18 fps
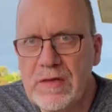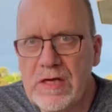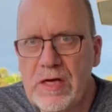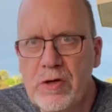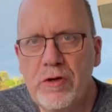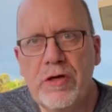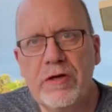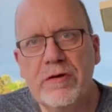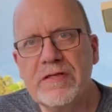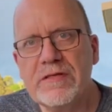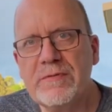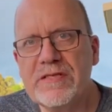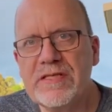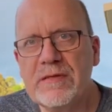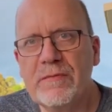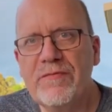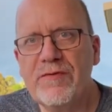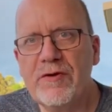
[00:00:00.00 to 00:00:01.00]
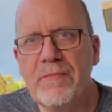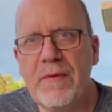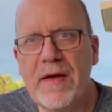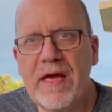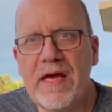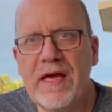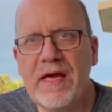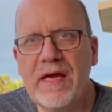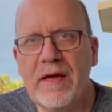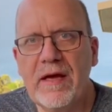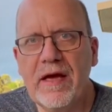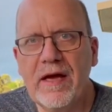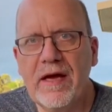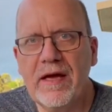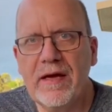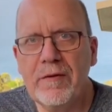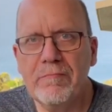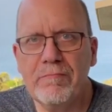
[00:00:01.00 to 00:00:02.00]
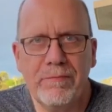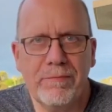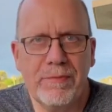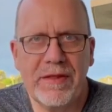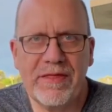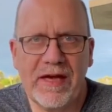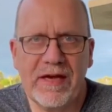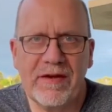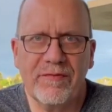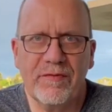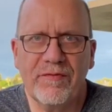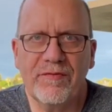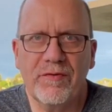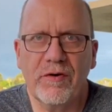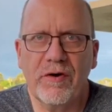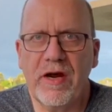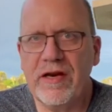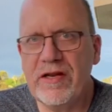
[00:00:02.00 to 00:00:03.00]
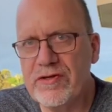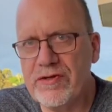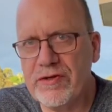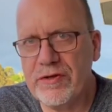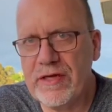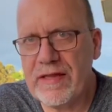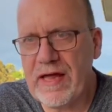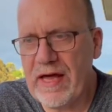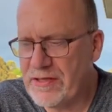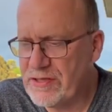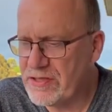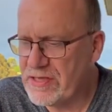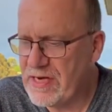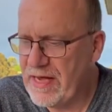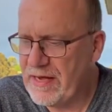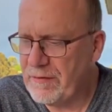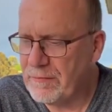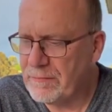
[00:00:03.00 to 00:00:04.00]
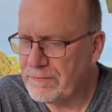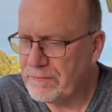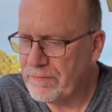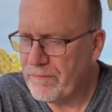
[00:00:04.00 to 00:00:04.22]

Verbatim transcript: Who knows but some of you may be thankful for and enjoying that just now.